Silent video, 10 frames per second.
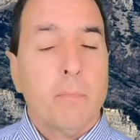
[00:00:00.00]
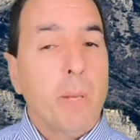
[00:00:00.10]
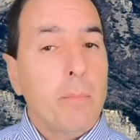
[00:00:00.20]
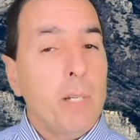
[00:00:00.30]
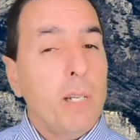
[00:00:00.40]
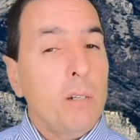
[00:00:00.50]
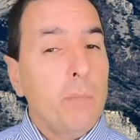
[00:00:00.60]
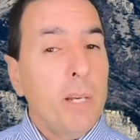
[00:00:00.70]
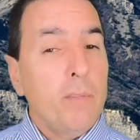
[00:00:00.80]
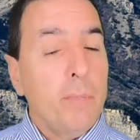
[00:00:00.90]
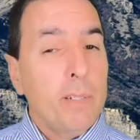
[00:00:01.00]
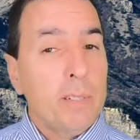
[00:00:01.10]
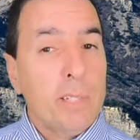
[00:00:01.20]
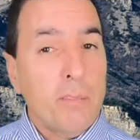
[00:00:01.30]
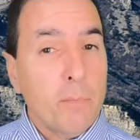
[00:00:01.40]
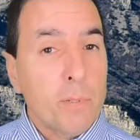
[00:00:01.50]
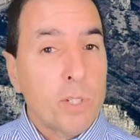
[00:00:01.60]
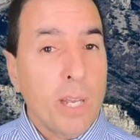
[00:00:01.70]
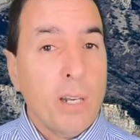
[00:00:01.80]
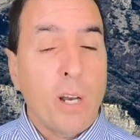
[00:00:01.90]
maybe a little above seven
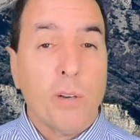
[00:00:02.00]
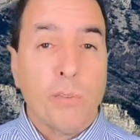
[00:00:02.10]
percent on a